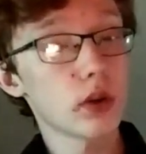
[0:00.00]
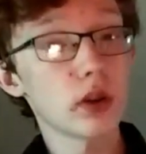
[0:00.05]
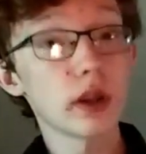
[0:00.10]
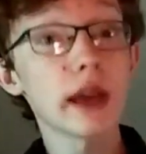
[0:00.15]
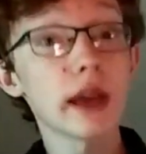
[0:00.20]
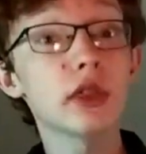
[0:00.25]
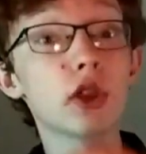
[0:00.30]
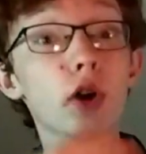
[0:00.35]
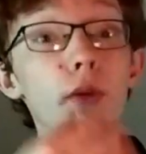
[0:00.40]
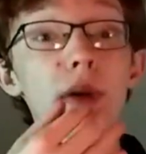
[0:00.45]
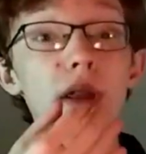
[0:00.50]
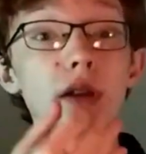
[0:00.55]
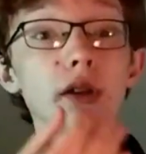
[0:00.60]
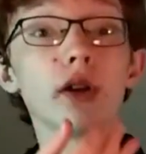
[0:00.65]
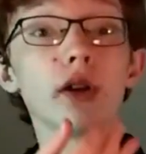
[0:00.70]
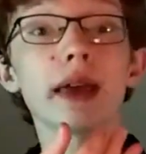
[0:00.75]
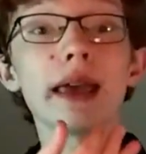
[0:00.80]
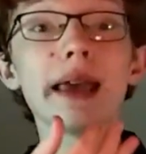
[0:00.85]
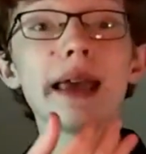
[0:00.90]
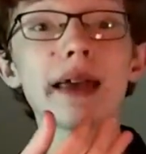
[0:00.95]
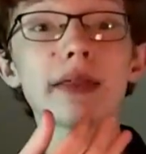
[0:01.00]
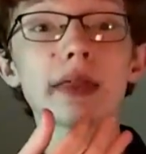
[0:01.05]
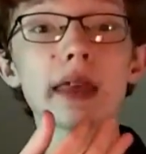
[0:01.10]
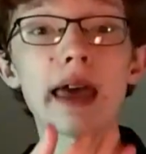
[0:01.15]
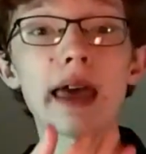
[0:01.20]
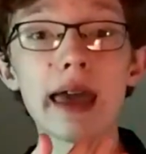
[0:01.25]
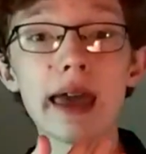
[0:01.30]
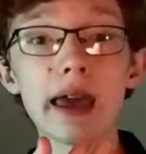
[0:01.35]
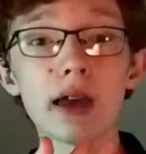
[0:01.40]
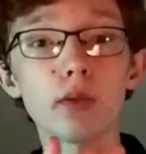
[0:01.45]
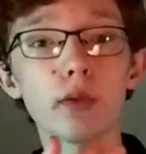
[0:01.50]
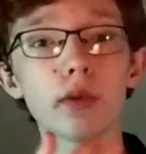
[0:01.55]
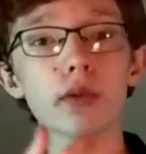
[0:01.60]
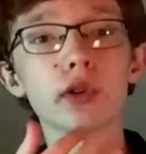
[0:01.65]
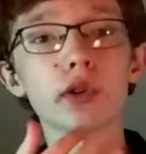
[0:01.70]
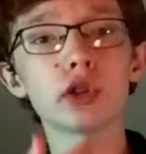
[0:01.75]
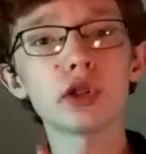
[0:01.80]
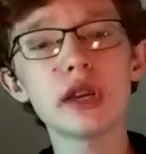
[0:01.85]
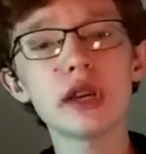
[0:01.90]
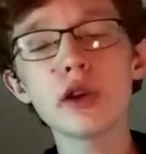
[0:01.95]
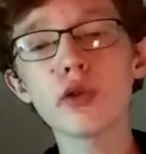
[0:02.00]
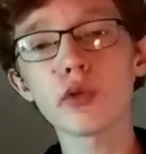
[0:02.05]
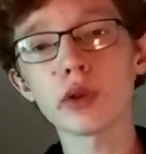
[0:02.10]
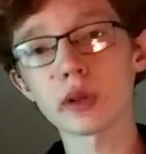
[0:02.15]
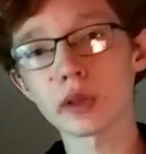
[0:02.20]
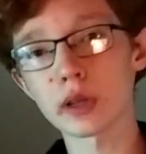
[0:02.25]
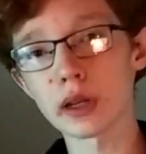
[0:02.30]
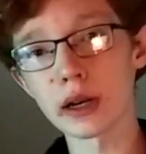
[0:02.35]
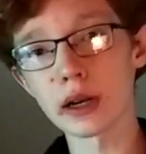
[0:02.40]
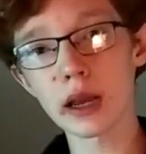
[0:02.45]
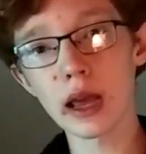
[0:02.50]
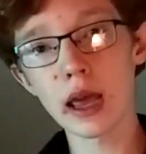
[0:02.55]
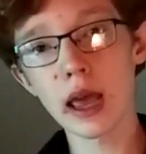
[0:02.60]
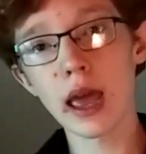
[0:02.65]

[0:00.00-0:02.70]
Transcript: Like they'll be looking at the hand where the secret is in.